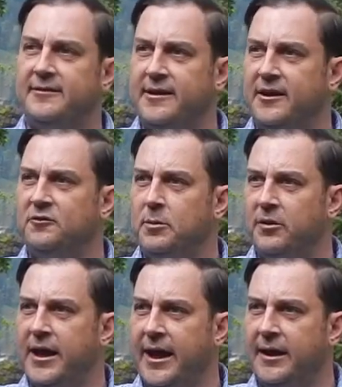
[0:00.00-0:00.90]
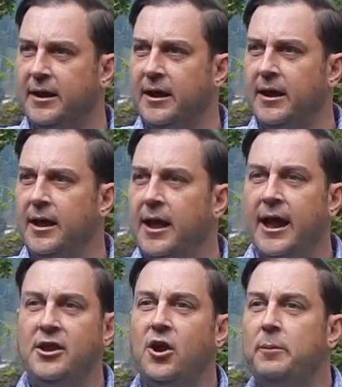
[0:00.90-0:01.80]
the city of Spokane.
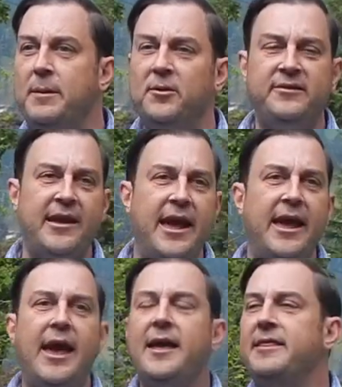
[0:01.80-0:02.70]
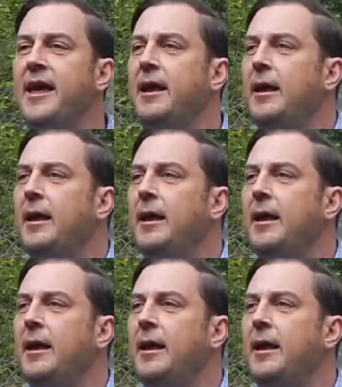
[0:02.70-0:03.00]
And you know, people say that